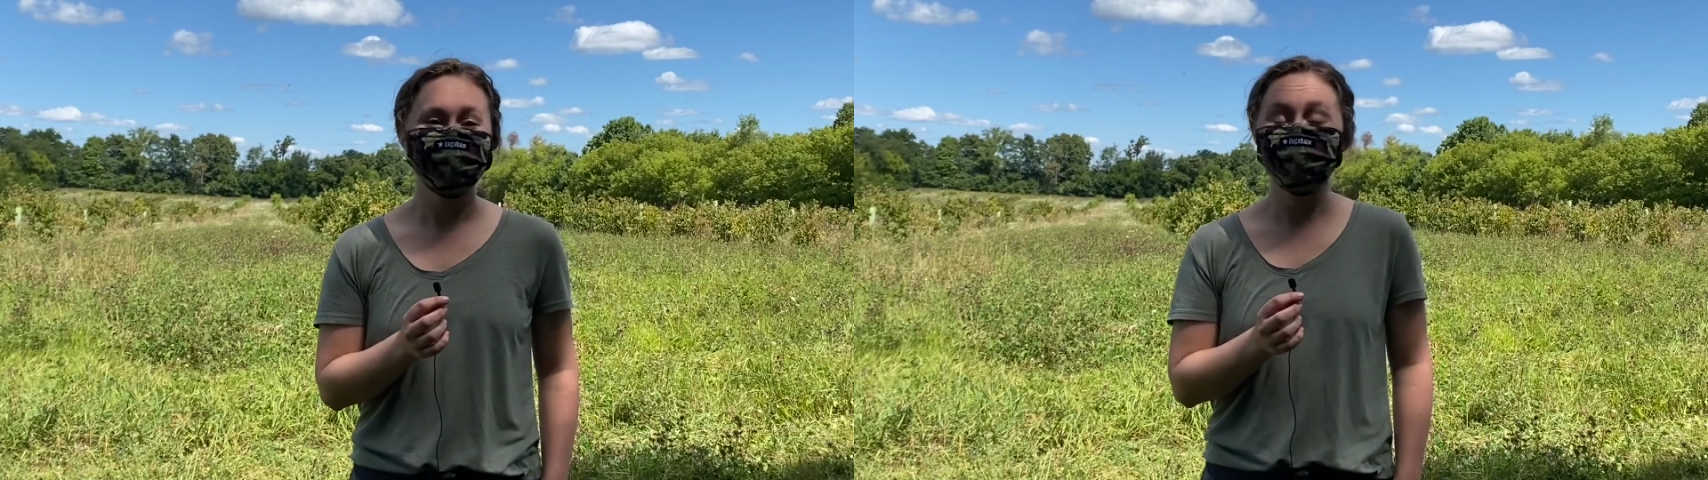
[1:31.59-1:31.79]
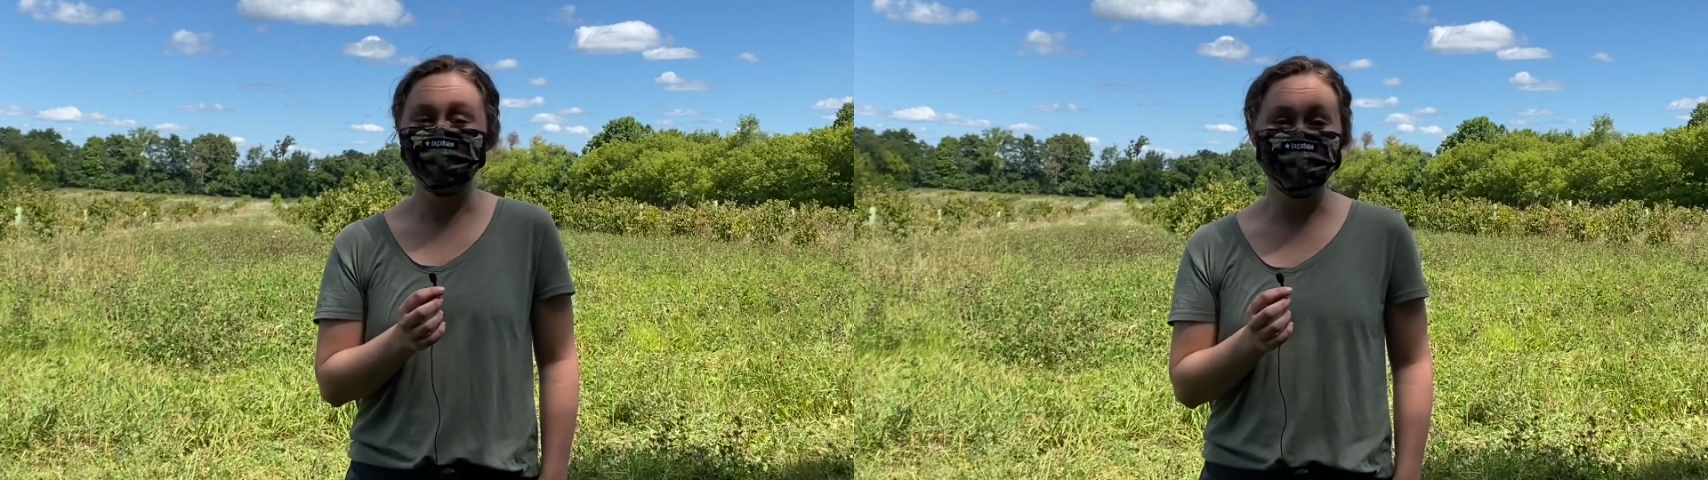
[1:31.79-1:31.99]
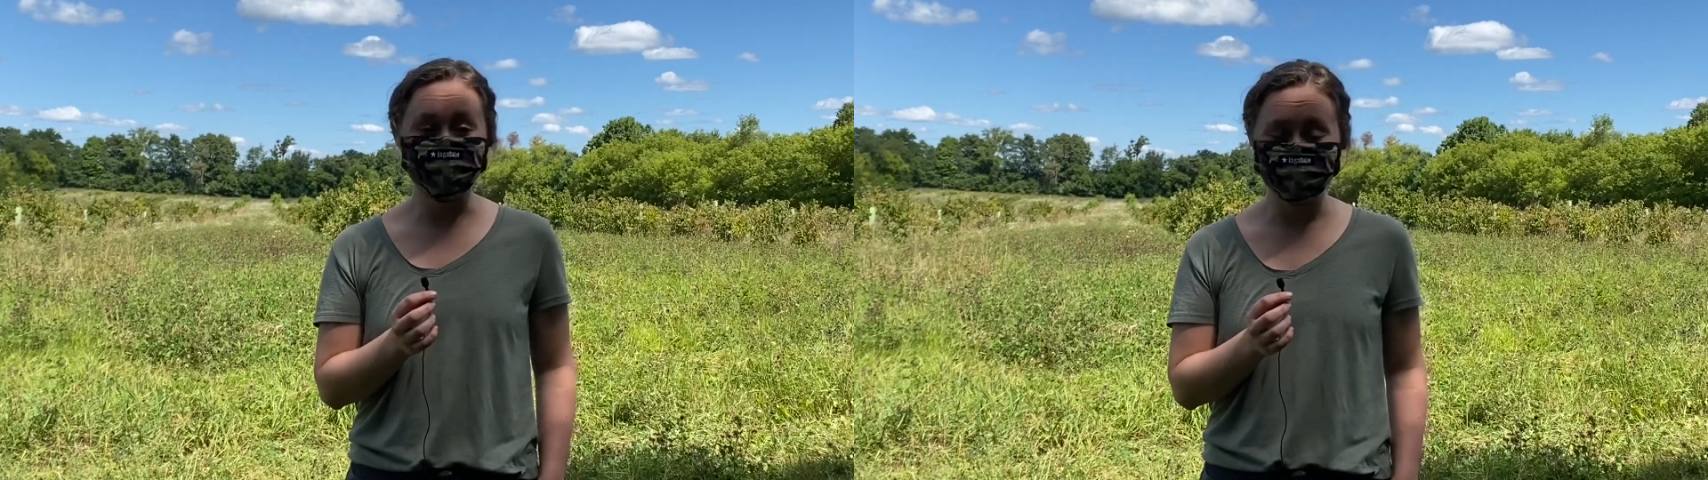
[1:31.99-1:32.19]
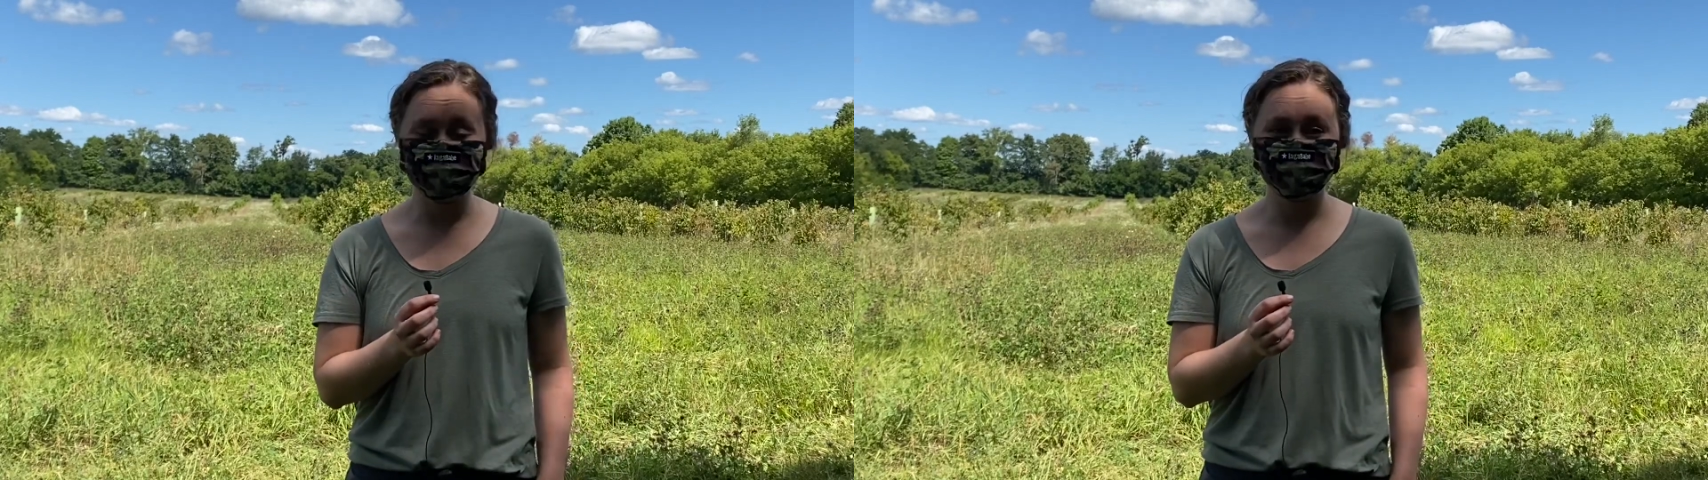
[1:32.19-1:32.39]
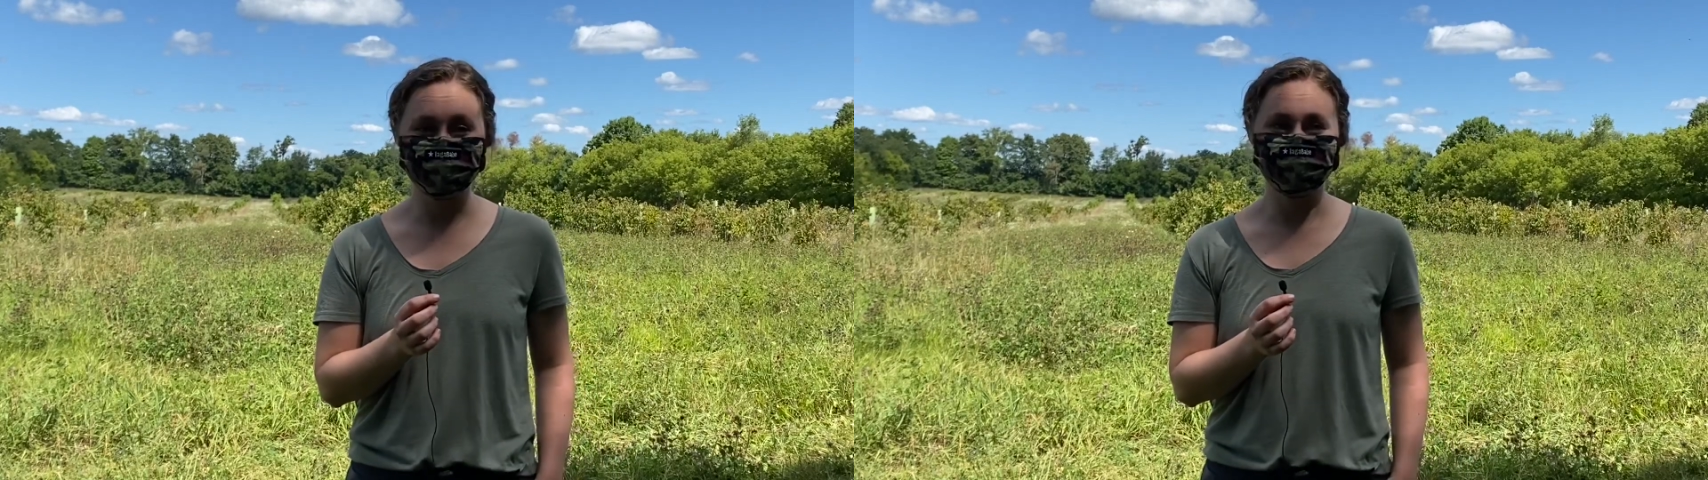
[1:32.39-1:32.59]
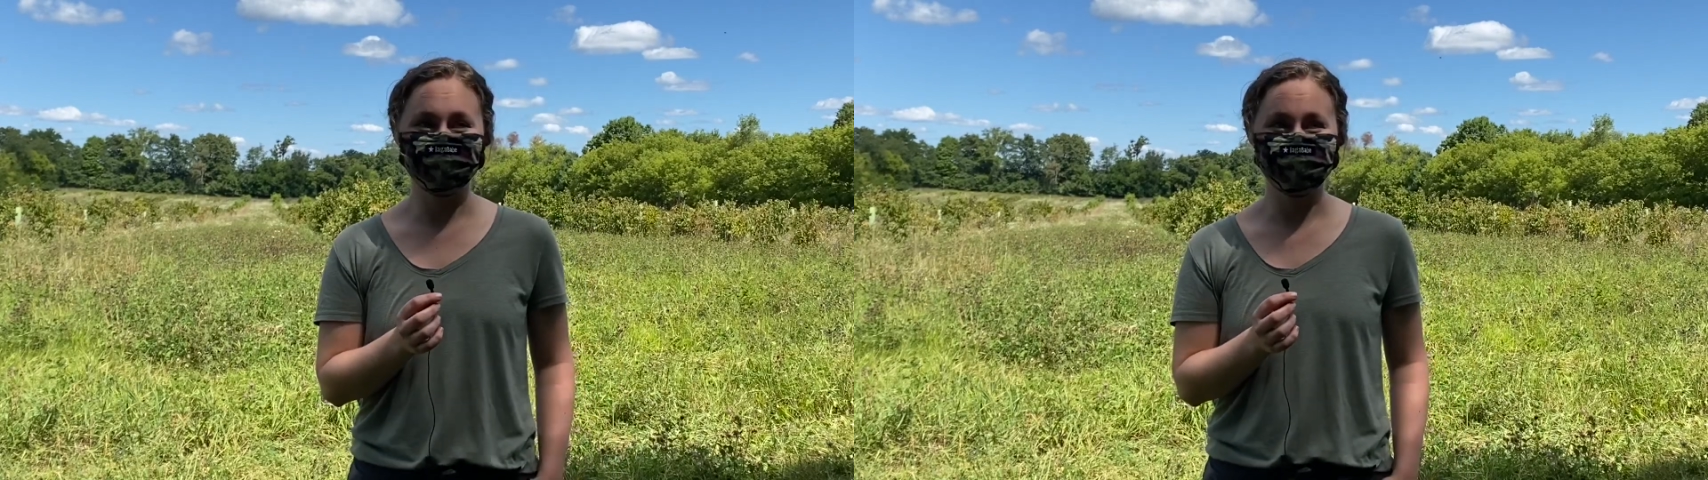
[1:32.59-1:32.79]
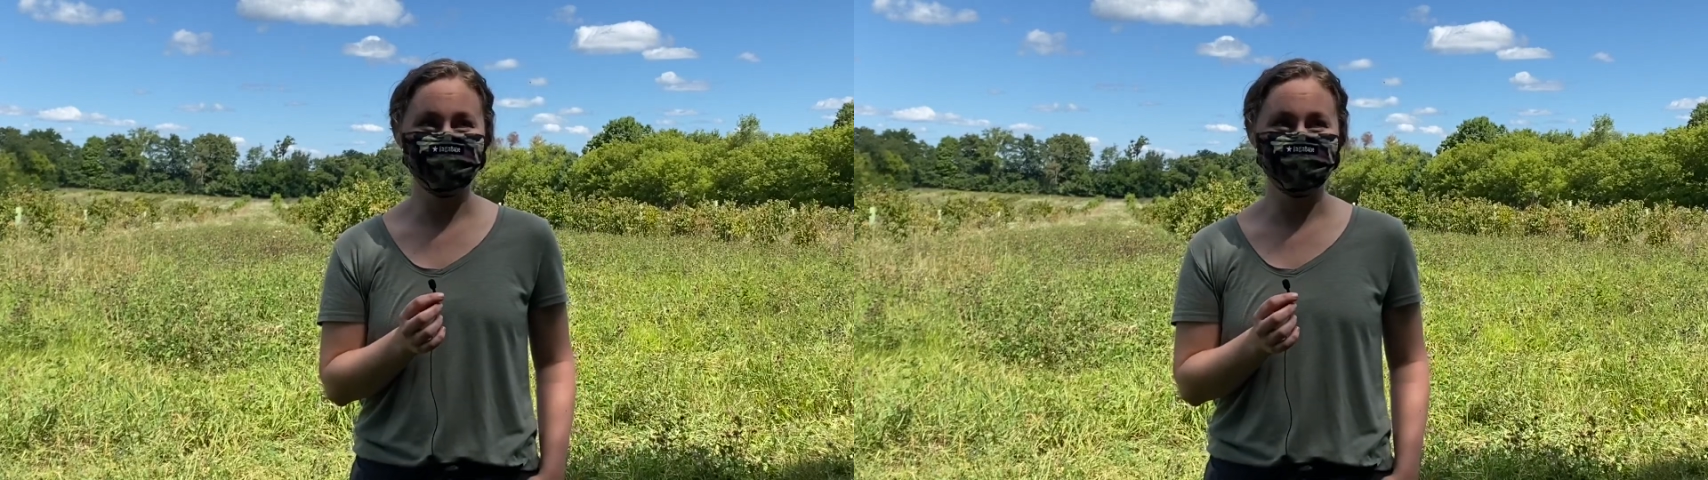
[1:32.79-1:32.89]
soil carbon and